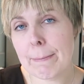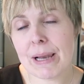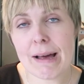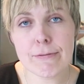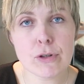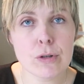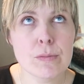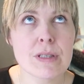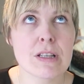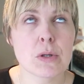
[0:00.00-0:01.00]

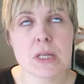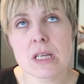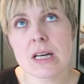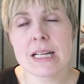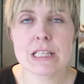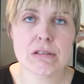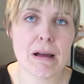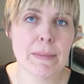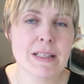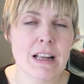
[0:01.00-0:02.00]
platforms, Twitter,
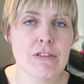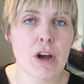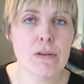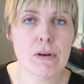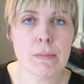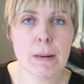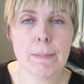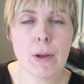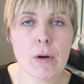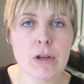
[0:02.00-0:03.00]
Instagram, etc. over on my
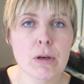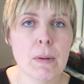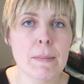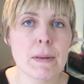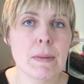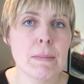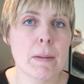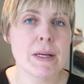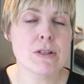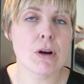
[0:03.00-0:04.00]
blog,
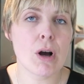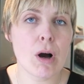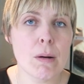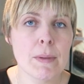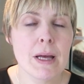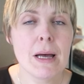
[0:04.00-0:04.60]
youbabymemummy.com.